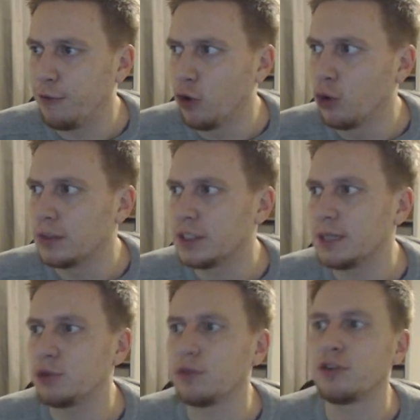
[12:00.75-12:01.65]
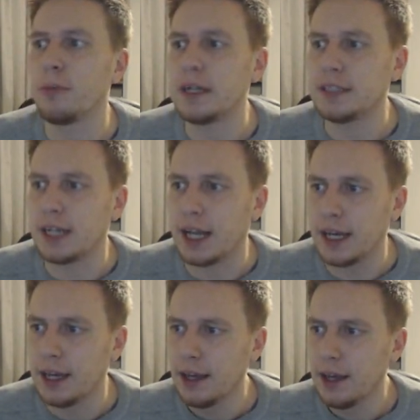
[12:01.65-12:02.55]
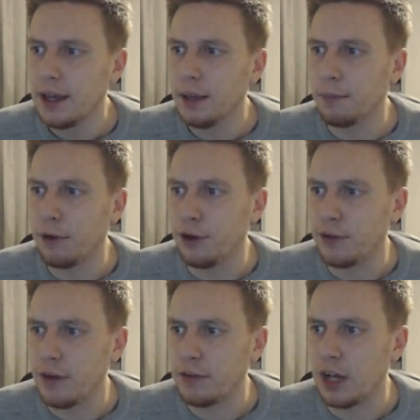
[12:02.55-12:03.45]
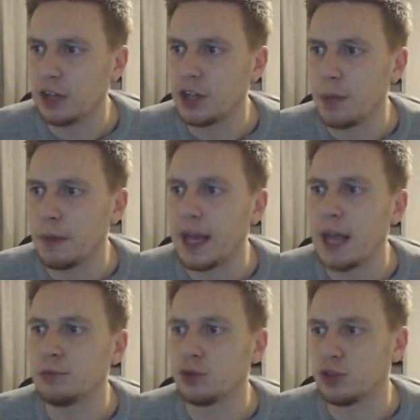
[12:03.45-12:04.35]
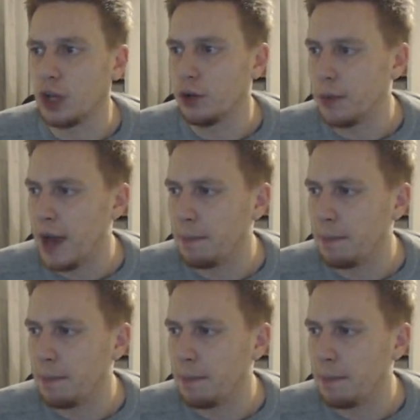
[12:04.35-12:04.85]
our form seems to have dramatically improved over the last couple of games or so.